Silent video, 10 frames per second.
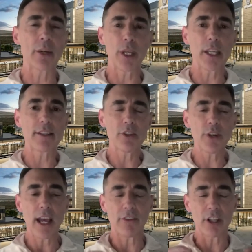and we continue
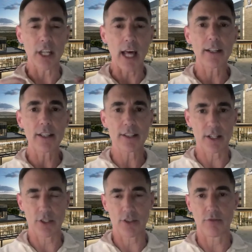to have a lot of
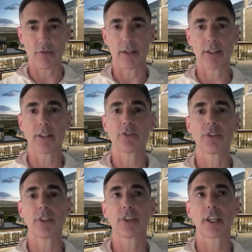discussions around this.
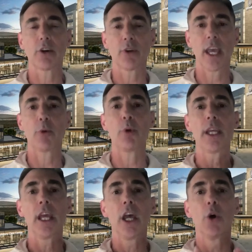It's like, okay,
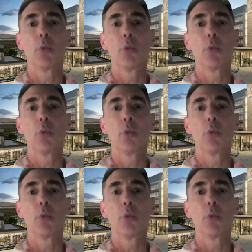we